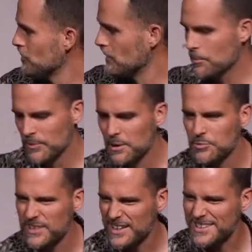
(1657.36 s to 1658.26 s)
you, let, let him
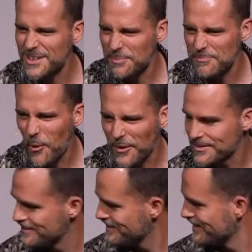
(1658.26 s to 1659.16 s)
sink a little bit more.
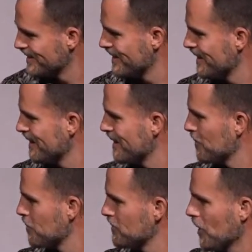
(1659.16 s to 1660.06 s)

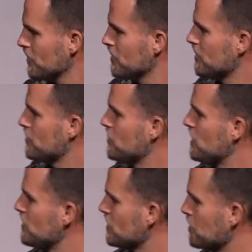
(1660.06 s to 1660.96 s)
But no, just
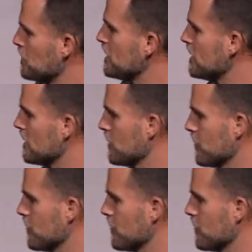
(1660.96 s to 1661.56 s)
Jesus immediately